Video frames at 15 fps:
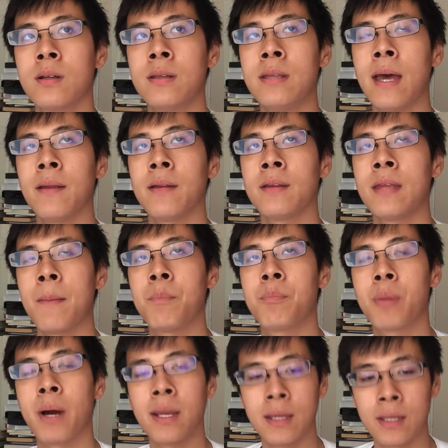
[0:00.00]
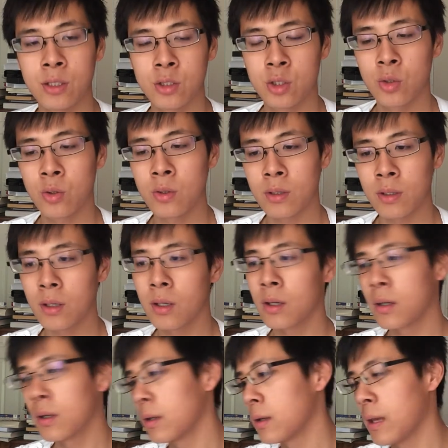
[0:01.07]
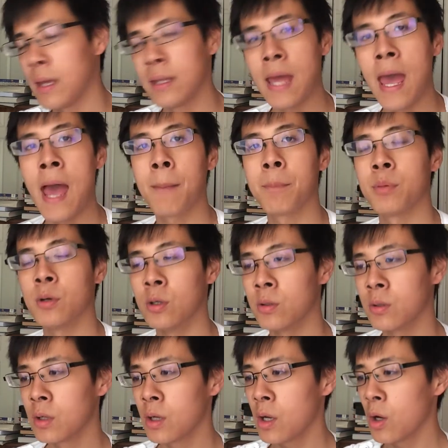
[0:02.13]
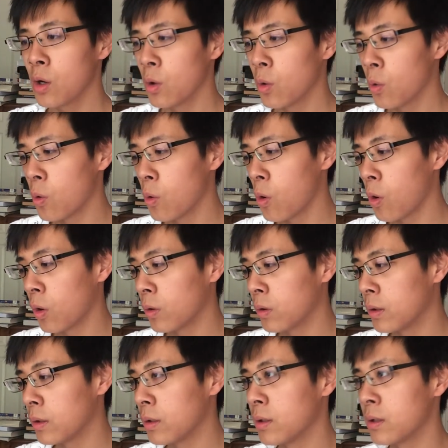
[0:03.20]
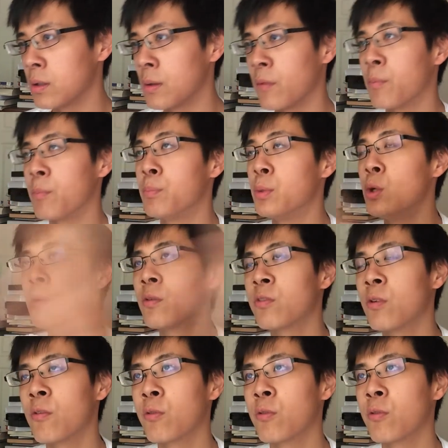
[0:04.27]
that bite into an apple, or the beautiful